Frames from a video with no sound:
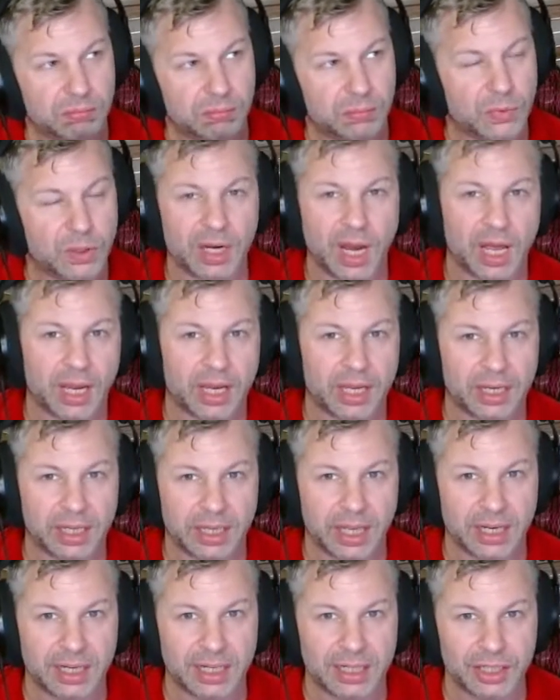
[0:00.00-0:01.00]
They're not going to
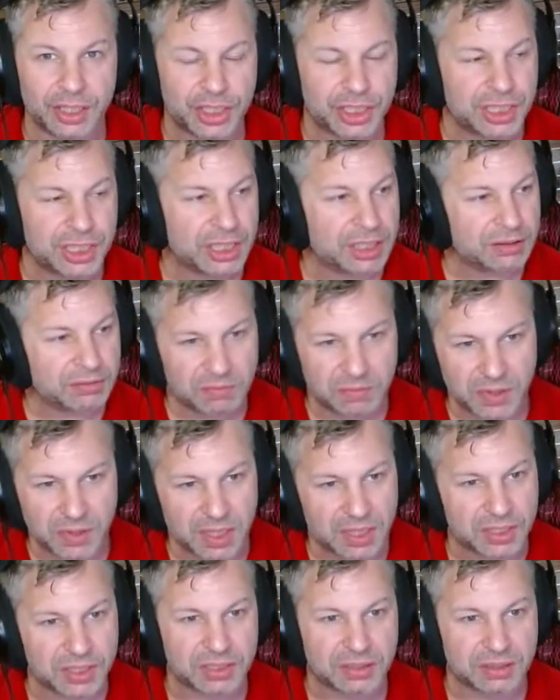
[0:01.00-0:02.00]
get into shit.
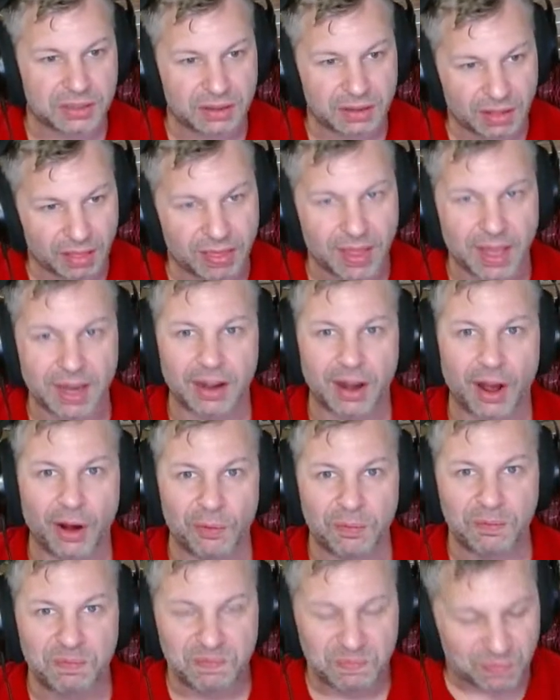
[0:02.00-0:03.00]
They
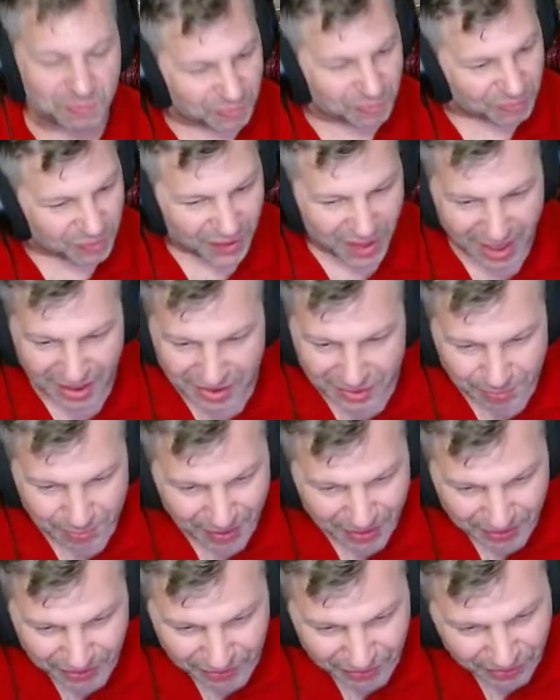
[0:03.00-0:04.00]
know it's
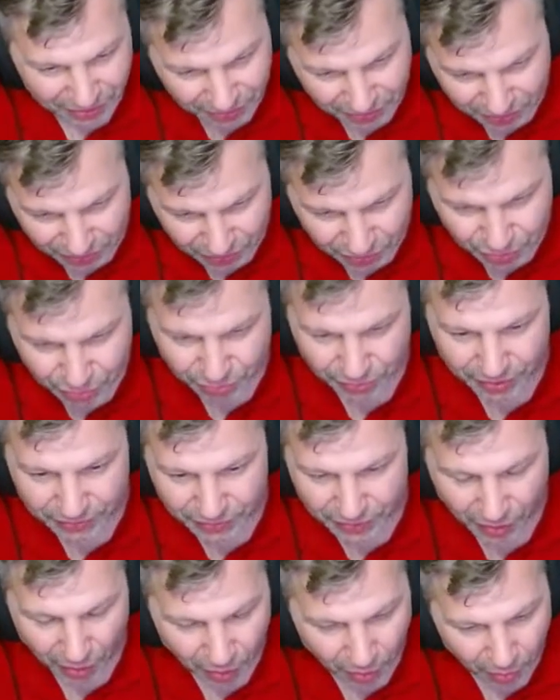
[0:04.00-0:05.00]
been
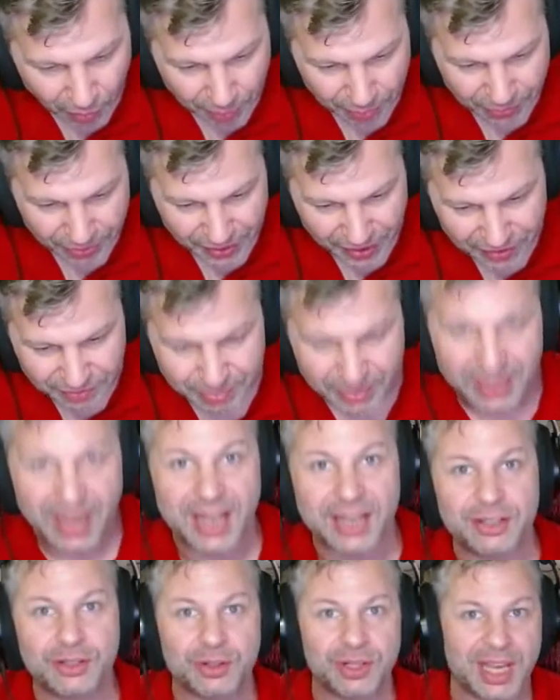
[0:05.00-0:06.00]
driven home. They've been
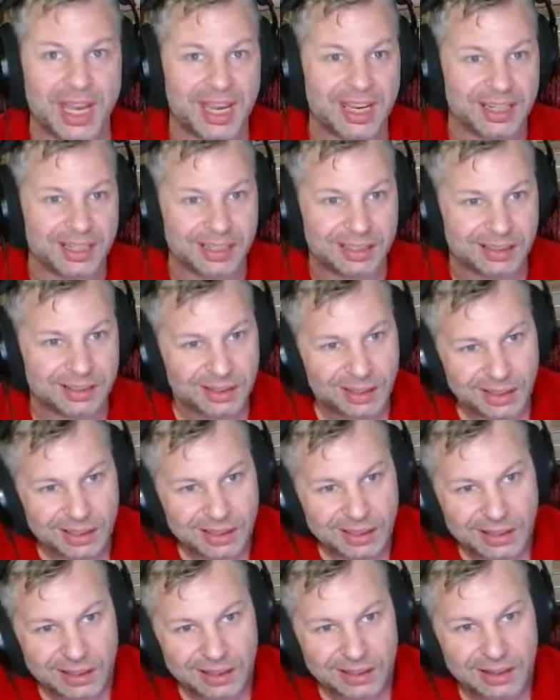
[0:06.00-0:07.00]
educated.
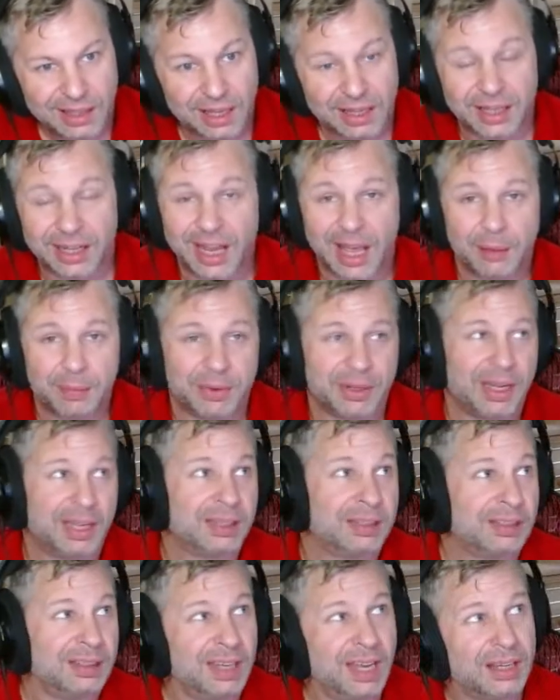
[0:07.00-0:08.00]
Not going to happen.
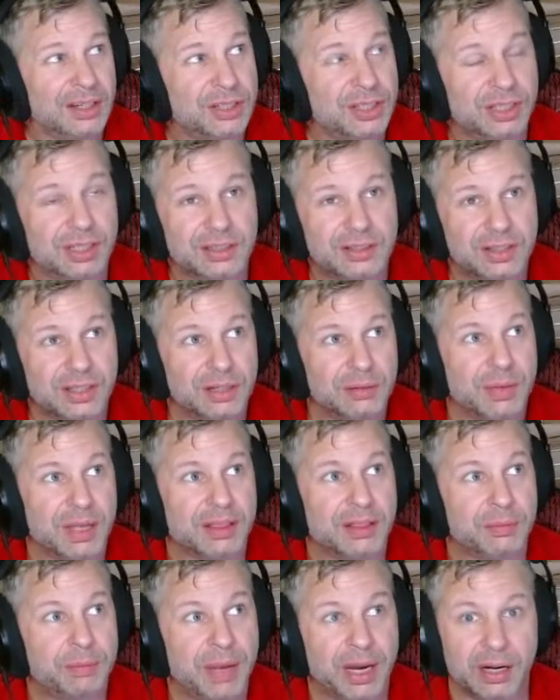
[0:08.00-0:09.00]
And yeah, sure, it's going to
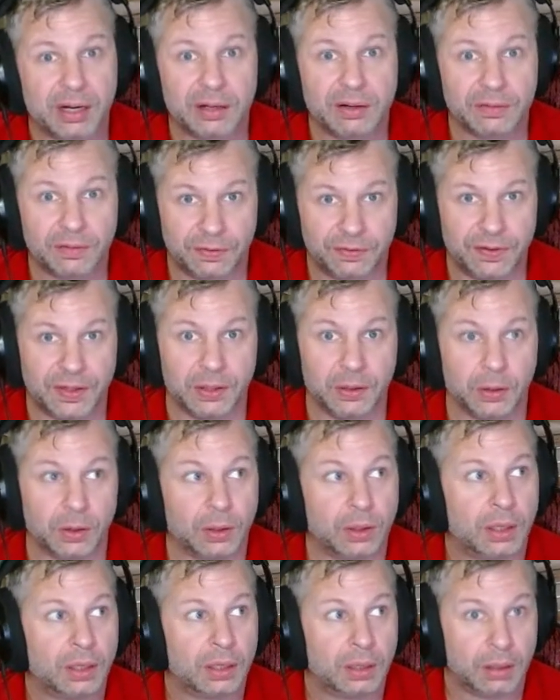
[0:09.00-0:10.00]
make the parent
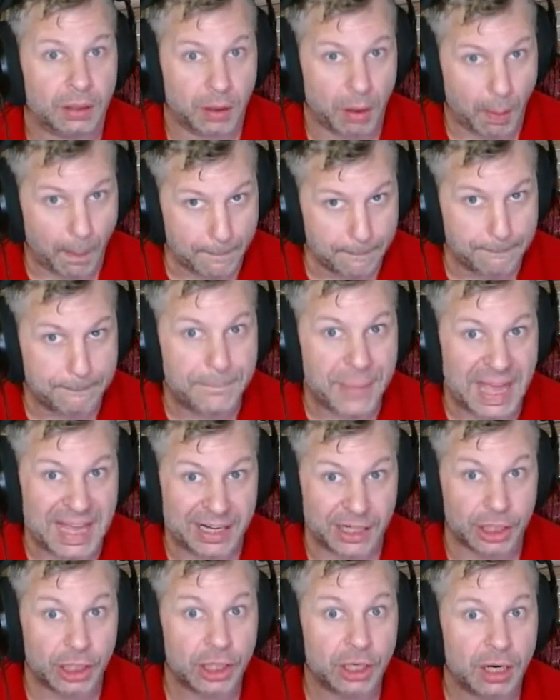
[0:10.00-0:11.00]
feel
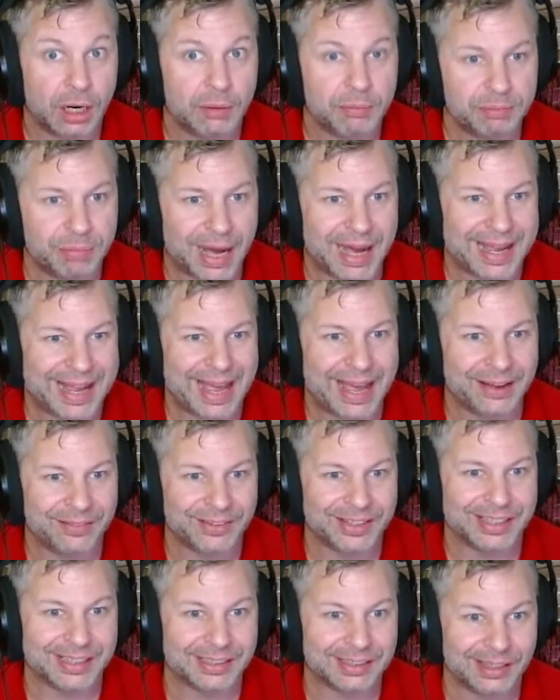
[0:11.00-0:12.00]
better by
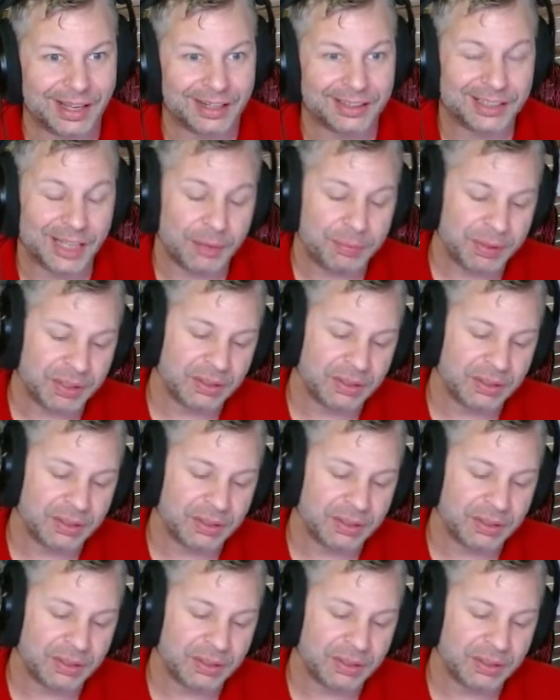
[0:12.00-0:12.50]
having it locked up.